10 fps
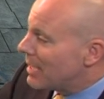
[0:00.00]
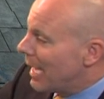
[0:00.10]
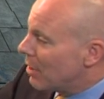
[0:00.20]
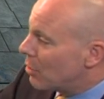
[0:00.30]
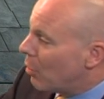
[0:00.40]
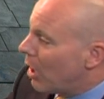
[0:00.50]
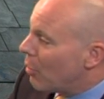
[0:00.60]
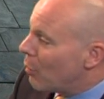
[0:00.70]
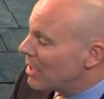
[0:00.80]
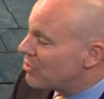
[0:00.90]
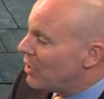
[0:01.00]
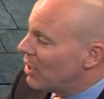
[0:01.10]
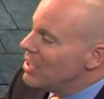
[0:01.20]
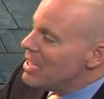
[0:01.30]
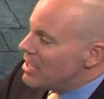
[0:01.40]
Tahlequah,
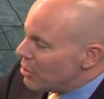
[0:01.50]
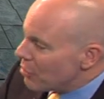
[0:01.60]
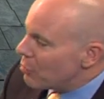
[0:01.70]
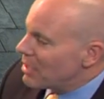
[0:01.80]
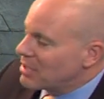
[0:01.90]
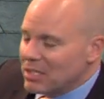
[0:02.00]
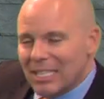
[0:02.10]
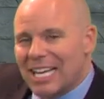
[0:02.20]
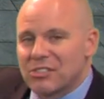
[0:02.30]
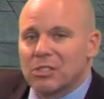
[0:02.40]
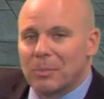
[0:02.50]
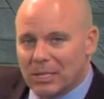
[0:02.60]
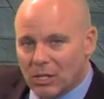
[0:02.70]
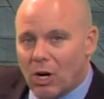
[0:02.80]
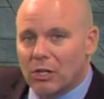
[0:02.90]
Westville, your threat's going to last a little bit
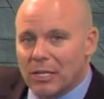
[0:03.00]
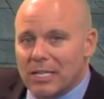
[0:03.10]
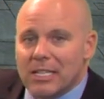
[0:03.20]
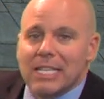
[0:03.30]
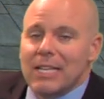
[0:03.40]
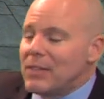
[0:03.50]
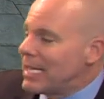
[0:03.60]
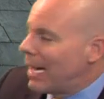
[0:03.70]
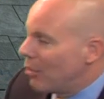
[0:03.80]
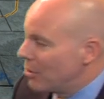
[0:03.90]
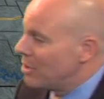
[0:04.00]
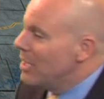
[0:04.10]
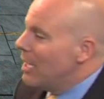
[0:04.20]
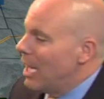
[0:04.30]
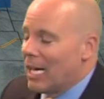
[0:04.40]
longer into the evening hours.
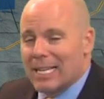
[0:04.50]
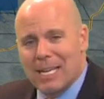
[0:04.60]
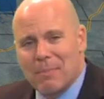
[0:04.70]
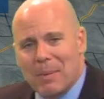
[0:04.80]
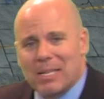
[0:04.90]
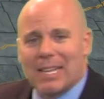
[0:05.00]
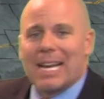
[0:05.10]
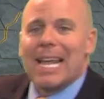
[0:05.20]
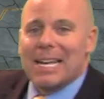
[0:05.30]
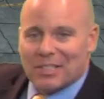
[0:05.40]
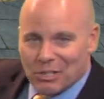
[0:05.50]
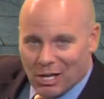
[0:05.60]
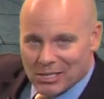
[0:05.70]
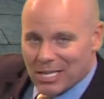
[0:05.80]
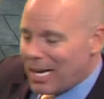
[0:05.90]
Uh, again, maybe to that 8
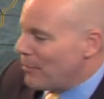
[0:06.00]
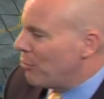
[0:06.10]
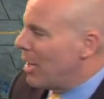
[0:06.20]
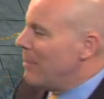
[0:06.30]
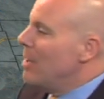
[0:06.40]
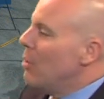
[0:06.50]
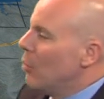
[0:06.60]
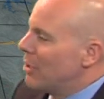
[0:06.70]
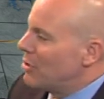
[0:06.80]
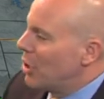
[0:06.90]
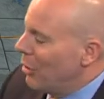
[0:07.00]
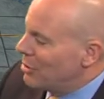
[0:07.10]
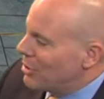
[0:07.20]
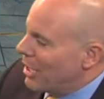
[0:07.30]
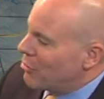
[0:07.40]
o'clock time frame, whereas
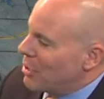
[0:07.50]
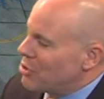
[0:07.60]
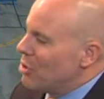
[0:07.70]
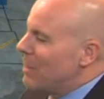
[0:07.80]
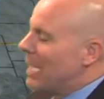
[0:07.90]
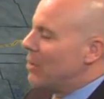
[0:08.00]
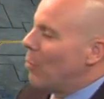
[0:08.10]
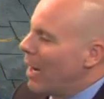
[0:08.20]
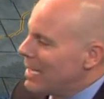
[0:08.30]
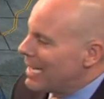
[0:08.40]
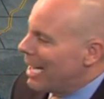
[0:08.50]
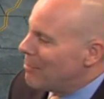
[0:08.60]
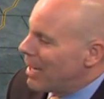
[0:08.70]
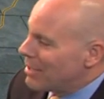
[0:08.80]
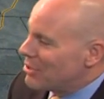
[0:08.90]
Tulsa, that threat should begin to wind down
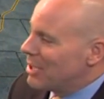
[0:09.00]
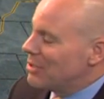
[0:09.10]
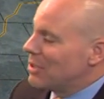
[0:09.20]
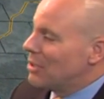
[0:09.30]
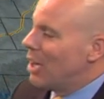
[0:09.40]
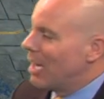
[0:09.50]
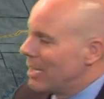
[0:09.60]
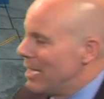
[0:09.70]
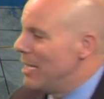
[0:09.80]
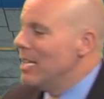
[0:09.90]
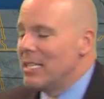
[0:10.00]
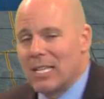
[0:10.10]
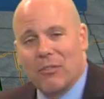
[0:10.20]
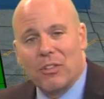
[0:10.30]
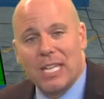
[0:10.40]
by 6 o'clock. And then
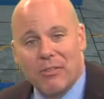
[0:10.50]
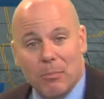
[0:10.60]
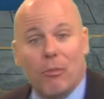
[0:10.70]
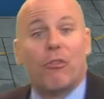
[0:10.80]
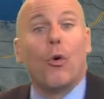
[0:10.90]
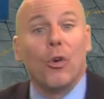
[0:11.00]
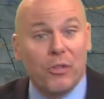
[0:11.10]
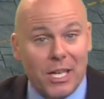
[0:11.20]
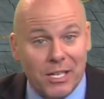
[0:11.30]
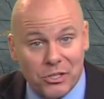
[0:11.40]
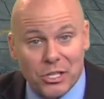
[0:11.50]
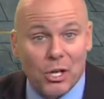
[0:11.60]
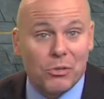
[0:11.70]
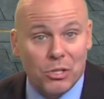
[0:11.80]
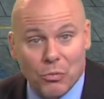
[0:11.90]
definitely even before then, as you
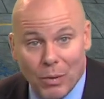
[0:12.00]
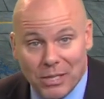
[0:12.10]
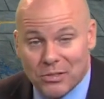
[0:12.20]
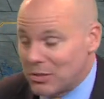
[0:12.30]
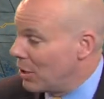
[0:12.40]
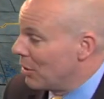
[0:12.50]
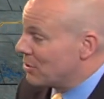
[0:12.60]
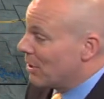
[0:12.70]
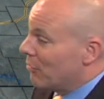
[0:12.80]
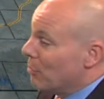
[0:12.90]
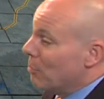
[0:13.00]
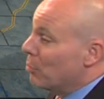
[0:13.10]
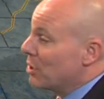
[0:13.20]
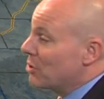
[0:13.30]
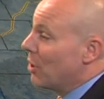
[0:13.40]
go to the west of Tulsa, from
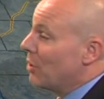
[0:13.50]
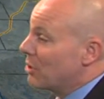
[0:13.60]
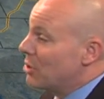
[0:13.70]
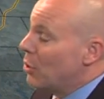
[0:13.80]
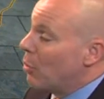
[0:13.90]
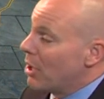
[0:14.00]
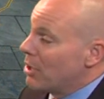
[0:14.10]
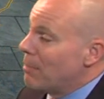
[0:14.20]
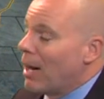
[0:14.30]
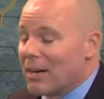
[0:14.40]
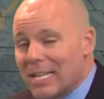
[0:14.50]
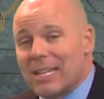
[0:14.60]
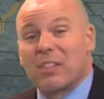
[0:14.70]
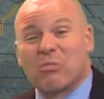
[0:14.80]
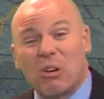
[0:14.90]
Bristow to Stillwater to Pawnee,
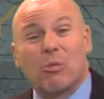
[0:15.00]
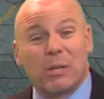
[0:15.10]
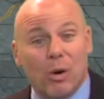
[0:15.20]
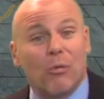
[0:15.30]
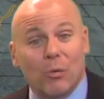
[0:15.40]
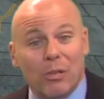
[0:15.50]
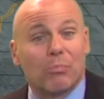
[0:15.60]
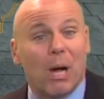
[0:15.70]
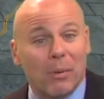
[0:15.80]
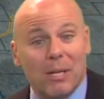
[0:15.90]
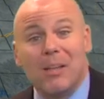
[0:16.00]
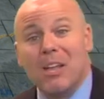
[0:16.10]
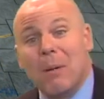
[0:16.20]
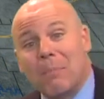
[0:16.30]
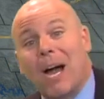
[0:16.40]
that threat will be over with probably
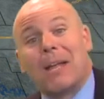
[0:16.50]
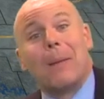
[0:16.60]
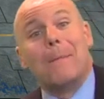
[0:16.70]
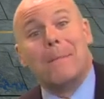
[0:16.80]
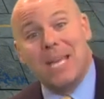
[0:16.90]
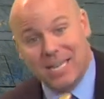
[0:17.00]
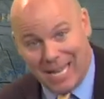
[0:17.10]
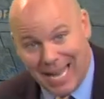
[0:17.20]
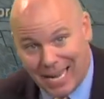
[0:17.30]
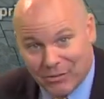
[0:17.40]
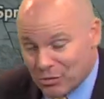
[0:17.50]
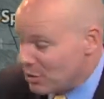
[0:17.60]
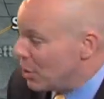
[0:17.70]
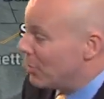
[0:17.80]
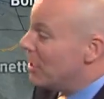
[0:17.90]
by
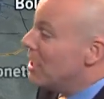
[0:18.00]
mid-afternoon.